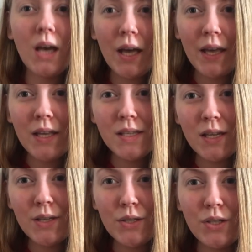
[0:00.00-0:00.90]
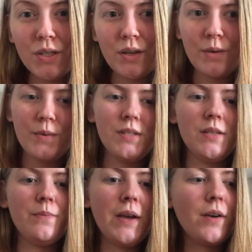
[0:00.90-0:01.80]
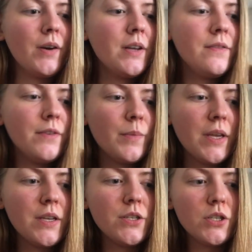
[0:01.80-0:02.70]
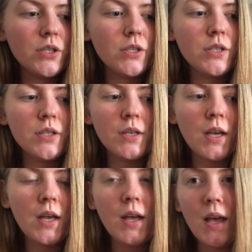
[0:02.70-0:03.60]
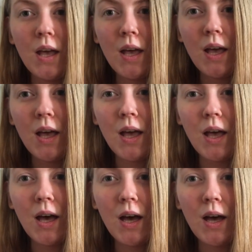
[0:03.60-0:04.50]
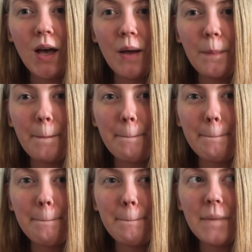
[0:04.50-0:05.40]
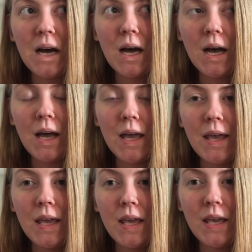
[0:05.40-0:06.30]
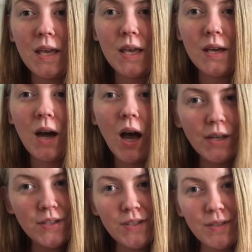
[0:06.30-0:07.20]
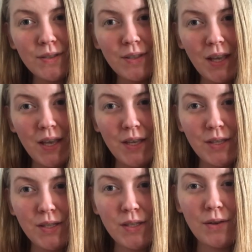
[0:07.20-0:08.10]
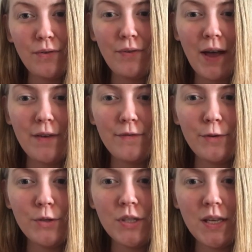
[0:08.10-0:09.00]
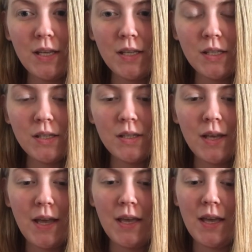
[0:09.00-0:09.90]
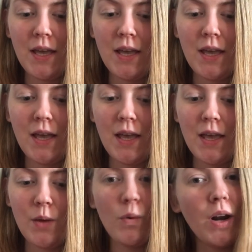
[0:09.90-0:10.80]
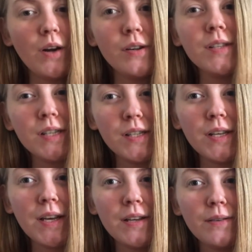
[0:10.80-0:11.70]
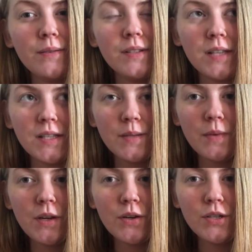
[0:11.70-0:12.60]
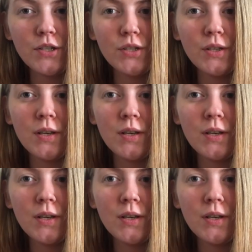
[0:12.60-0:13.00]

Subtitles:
I guess I should start with some background information. My height is 5'6", aka 169 centimeters.